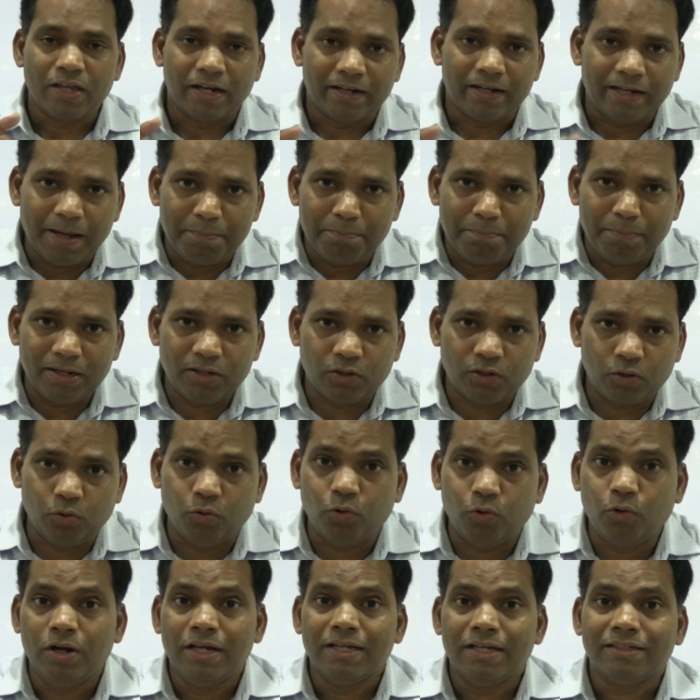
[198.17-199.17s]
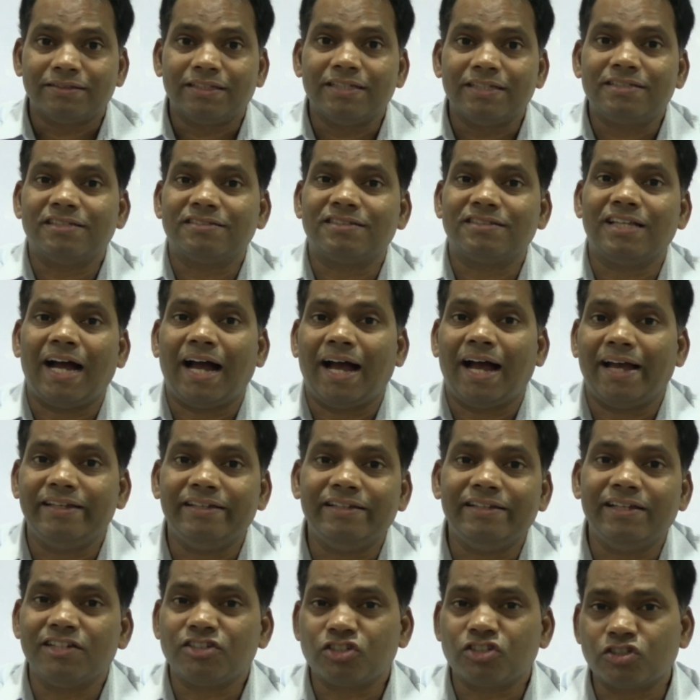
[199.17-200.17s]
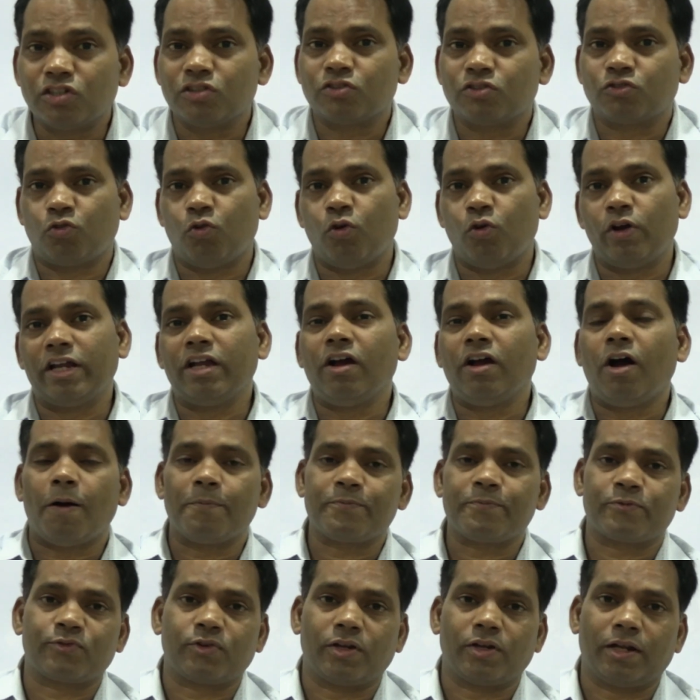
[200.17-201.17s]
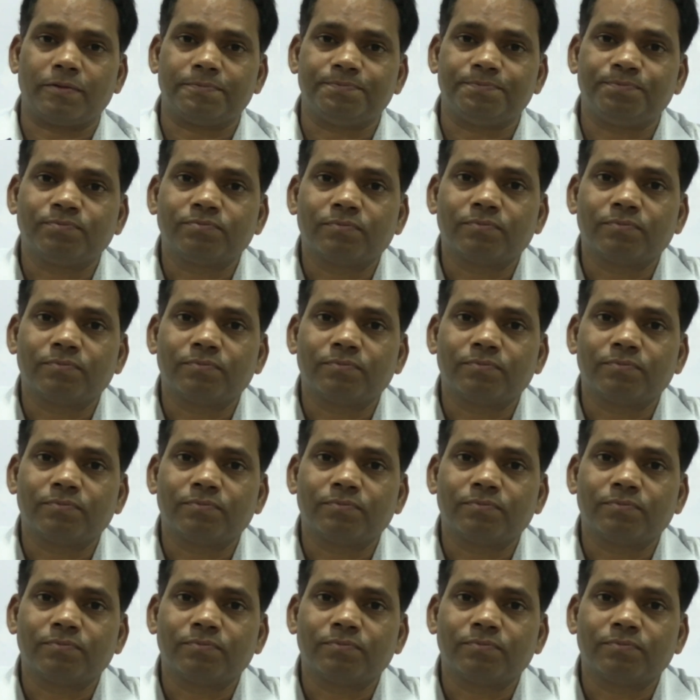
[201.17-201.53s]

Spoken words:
Number two, this is the highest scoring optional